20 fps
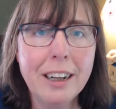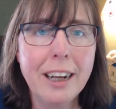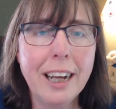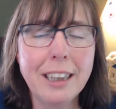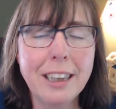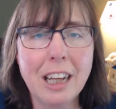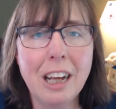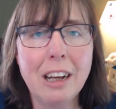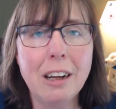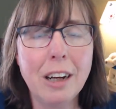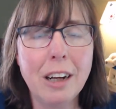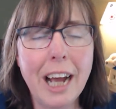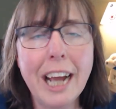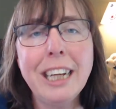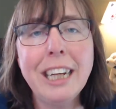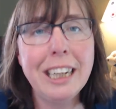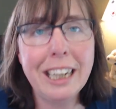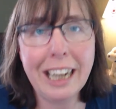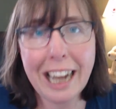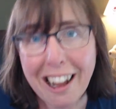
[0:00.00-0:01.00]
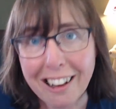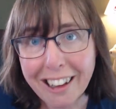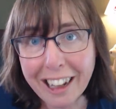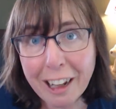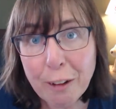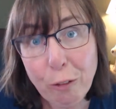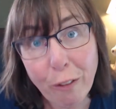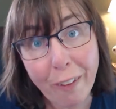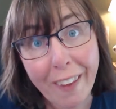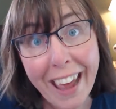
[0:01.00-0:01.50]
I thought I need an
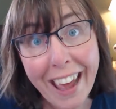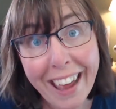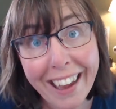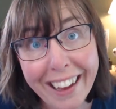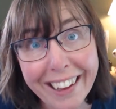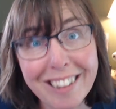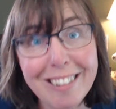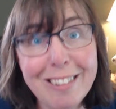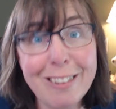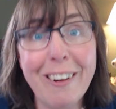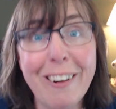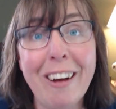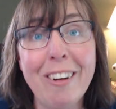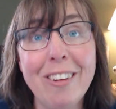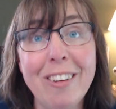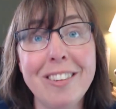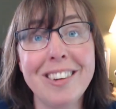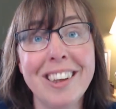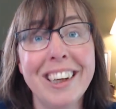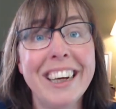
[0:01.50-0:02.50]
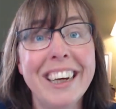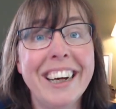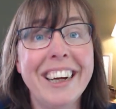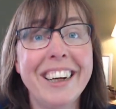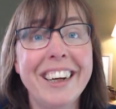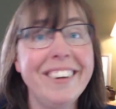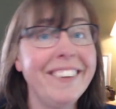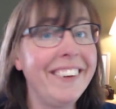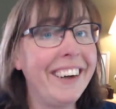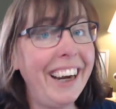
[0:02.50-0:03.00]
outlet for that. So I was
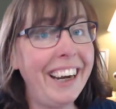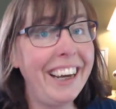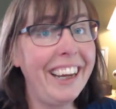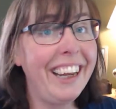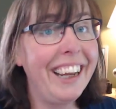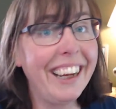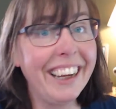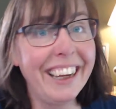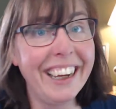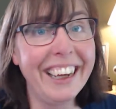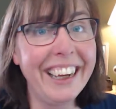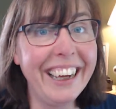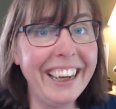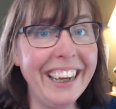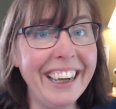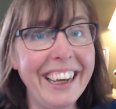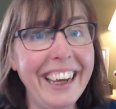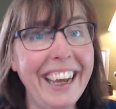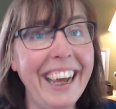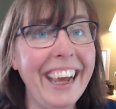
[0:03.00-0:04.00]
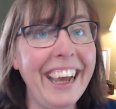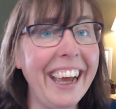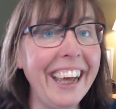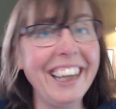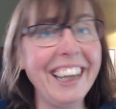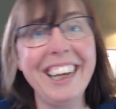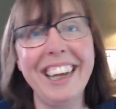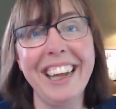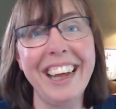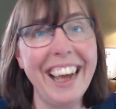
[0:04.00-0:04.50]
creating
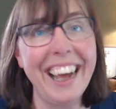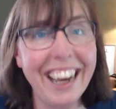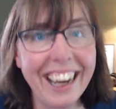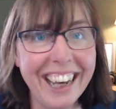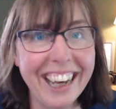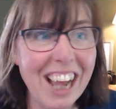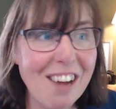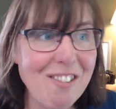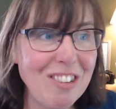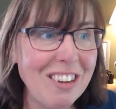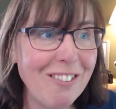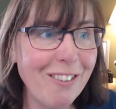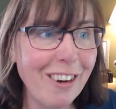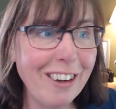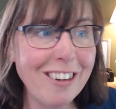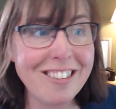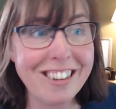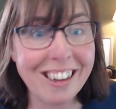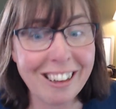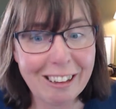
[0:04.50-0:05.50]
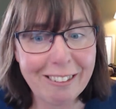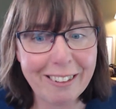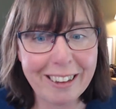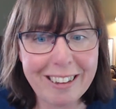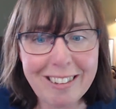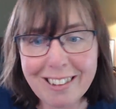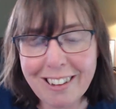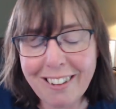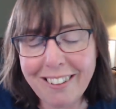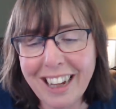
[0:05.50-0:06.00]
and I didn't have anyone to share it
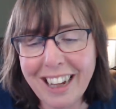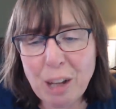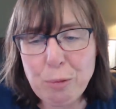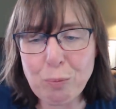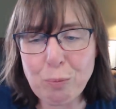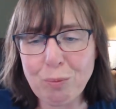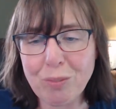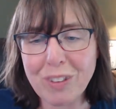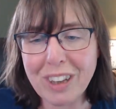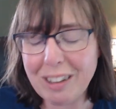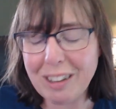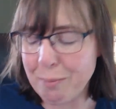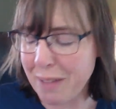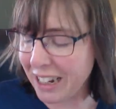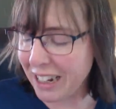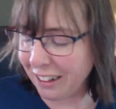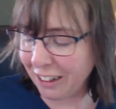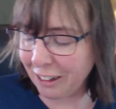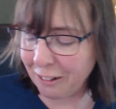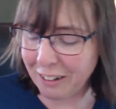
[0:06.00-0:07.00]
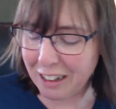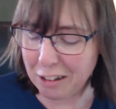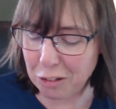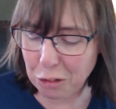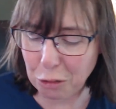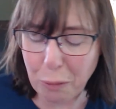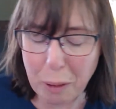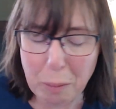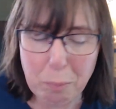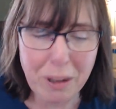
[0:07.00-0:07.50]
with. So I made a new
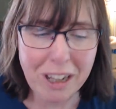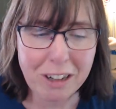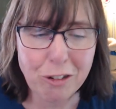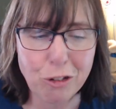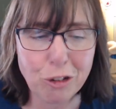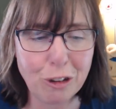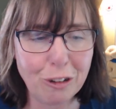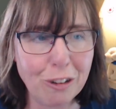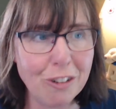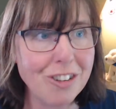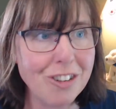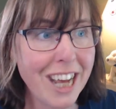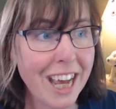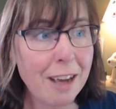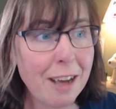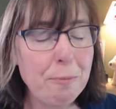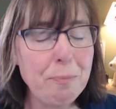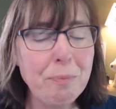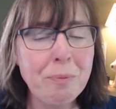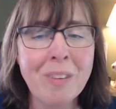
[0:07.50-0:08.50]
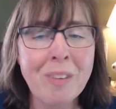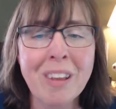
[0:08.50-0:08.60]
Instagram page. So there's that.